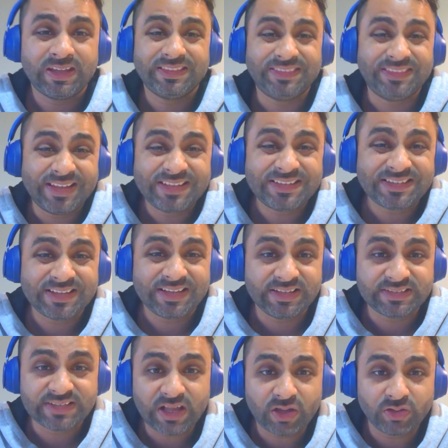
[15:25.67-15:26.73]
This
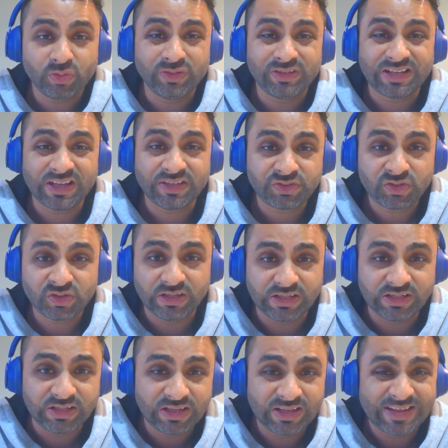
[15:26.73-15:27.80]
is how you
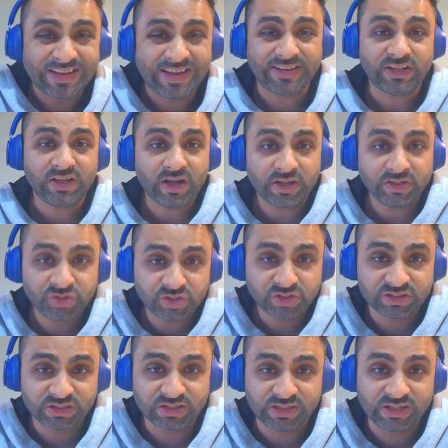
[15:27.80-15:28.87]
intentionally and
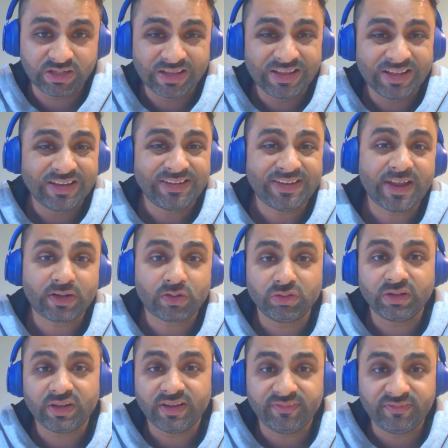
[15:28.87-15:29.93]
consciously
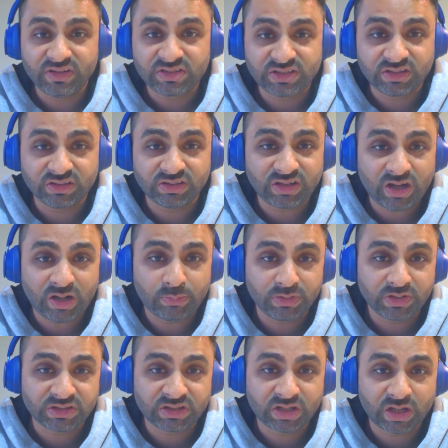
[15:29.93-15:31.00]
tackle every single
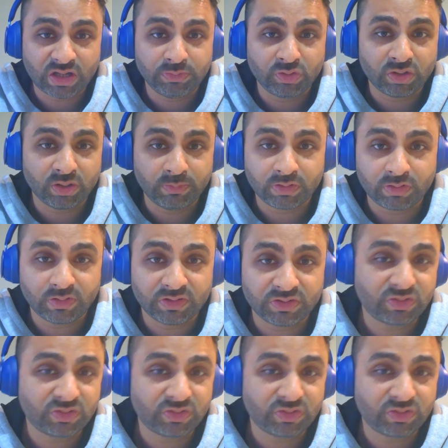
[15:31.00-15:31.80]
complex topic you come across.